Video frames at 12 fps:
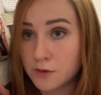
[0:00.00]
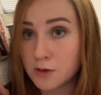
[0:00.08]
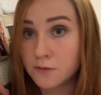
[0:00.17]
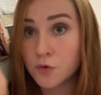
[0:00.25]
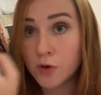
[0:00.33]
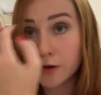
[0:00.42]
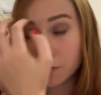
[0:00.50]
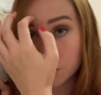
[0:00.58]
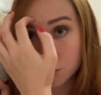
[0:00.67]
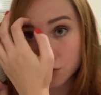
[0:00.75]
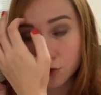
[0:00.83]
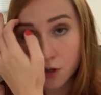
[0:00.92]
If you ever
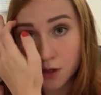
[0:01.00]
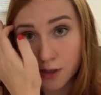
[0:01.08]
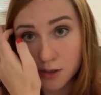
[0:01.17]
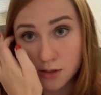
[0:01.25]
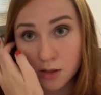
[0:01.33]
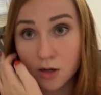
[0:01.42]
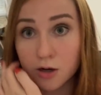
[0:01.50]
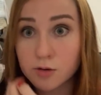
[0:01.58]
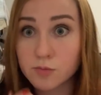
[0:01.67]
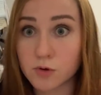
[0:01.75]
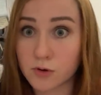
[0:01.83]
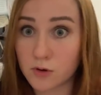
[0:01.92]
tried
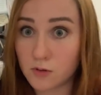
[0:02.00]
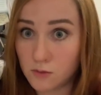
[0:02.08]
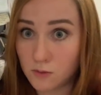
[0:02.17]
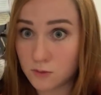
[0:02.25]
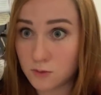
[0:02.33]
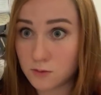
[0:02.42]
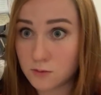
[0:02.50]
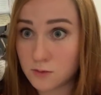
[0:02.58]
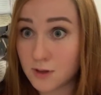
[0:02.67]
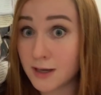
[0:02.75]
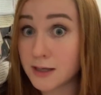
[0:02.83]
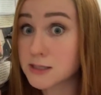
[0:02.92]
armor on,
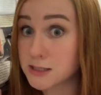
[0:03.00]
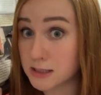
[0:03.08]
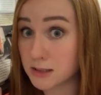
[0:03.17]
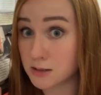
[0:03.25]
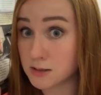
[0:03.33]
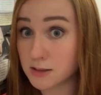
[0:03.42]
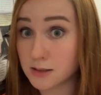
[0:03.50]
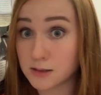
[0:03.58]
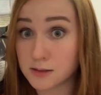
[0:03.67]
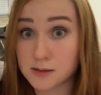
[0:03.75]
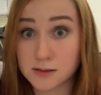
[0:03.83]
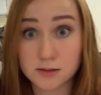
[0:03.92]
I did. It
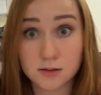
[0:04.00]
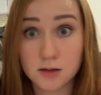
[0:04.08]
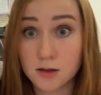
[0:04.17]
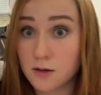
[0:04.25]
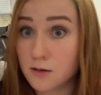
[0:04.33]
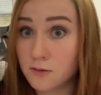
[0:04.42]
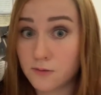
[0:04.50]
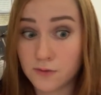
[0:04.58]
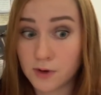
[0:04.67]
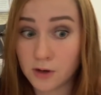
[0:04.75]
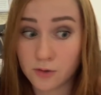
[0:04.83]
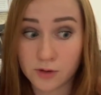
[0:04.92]
is
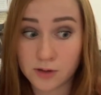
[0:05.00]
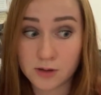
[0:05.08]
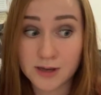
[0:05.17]
very